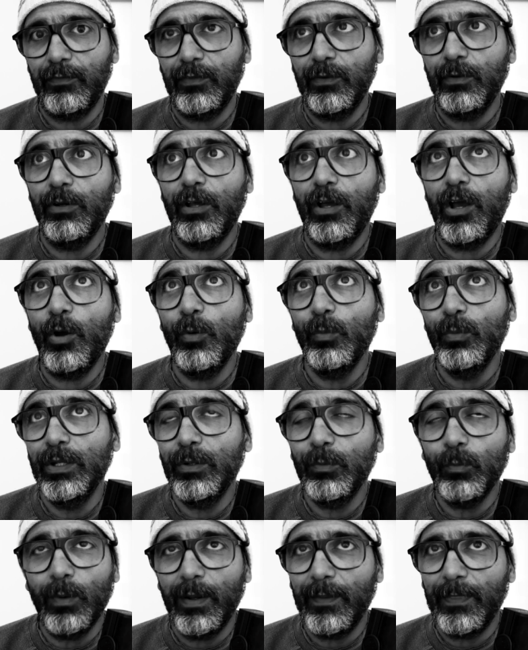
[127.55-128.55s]
the only
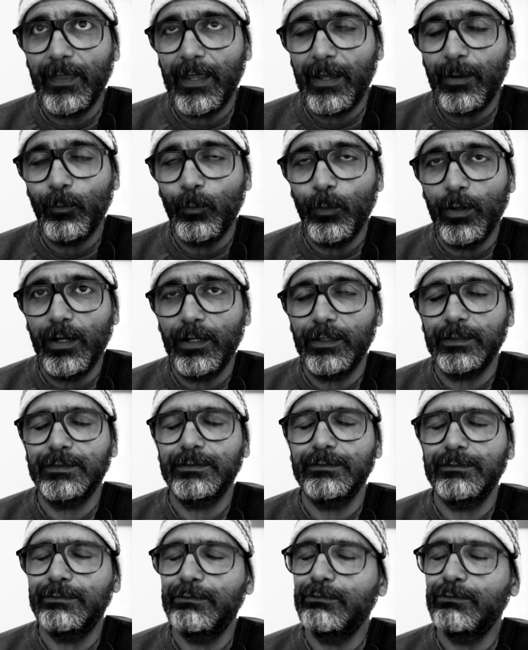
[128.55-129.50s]
one that works